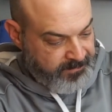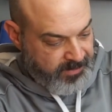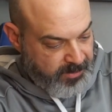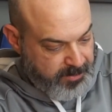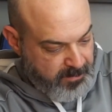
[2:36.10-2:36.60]

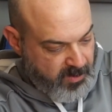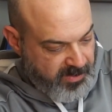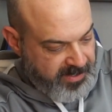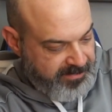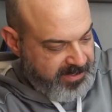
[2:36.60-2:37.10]
There's more.
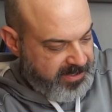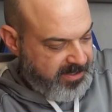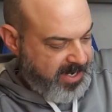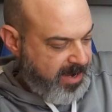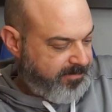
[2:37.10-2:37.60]
Even
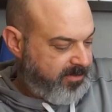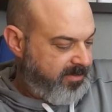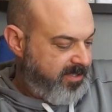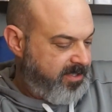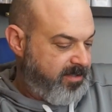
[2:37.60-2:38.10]
after
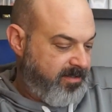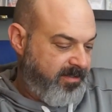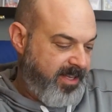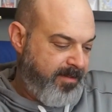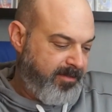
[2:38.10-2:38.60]
this
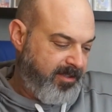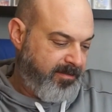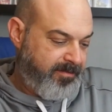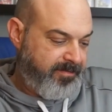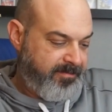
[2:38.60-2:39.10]
level
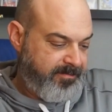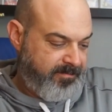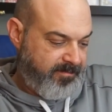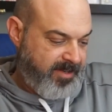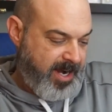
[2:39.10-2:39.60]
of
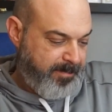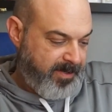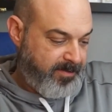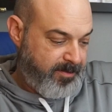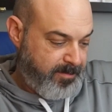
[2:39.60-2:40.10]

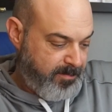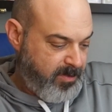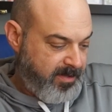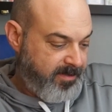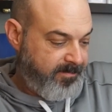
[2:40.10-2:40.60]
wrapping, there's more.